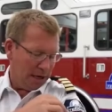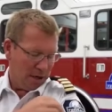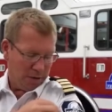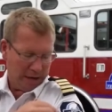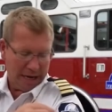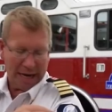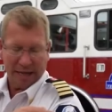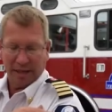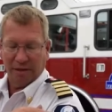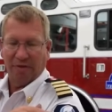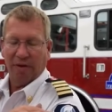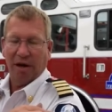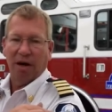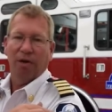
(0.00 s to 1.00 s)
it has the
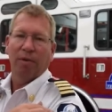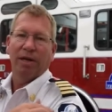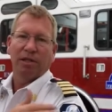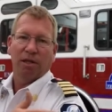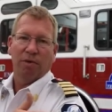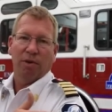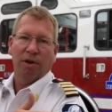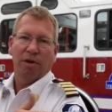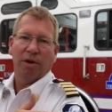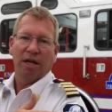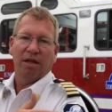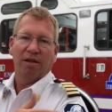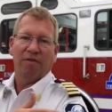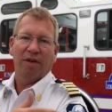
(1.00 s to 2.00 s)
fire rescue
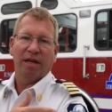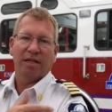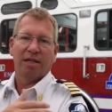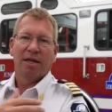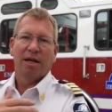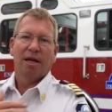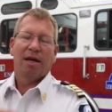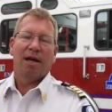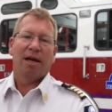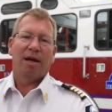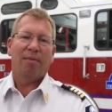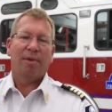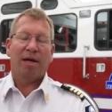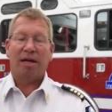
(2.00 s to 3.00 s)
underneath of it.
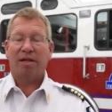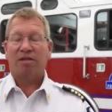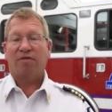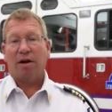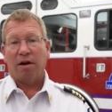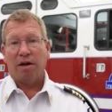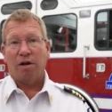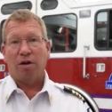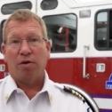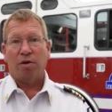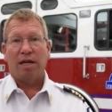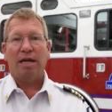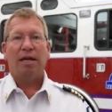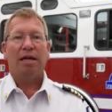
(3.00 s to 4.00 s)
It is very
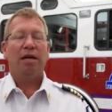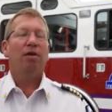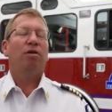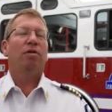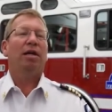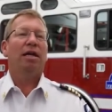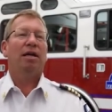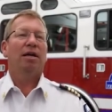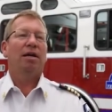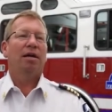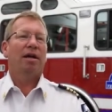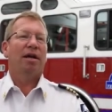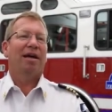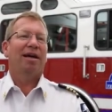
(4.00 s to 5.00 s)
unique
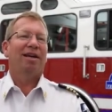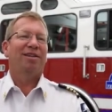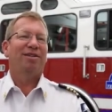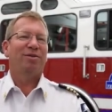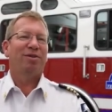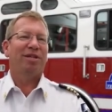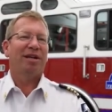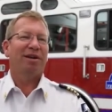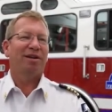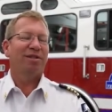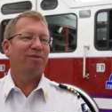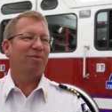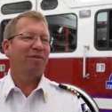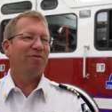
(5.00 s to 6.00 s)
to
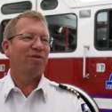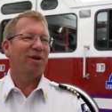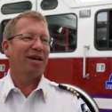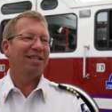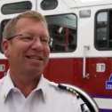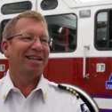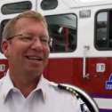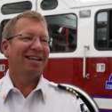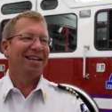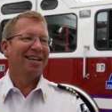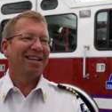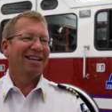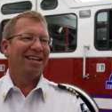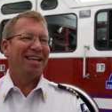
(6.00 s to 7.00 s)
Terrace. We've tried to
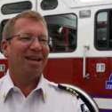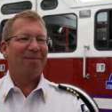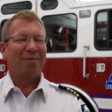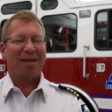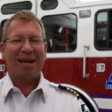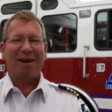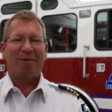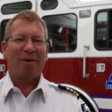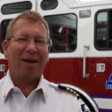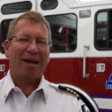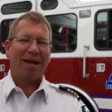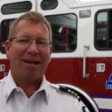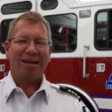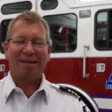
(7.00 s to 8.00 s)
keep it that
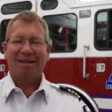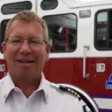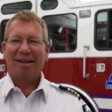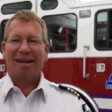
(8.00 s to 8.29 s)
way, and